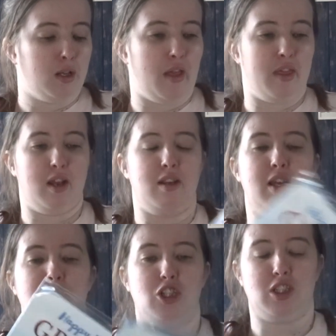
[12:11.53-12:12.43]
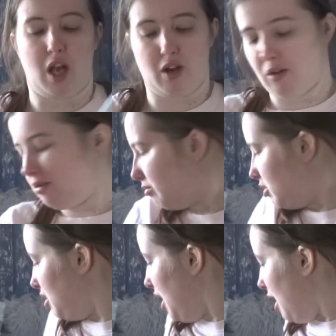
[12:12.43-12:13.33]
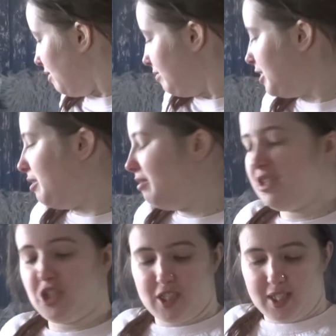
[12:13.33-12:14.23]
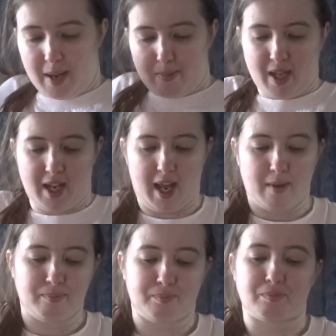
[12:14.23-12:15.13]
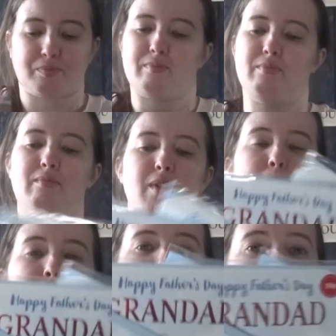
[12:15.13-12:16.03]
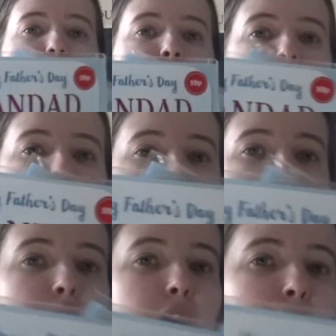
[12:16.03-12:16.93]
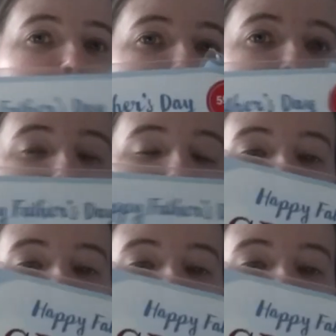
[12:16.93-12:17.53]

And then it's just, I got, so yeah, so it's just the same thing again, but in 3 different cards, 3 the same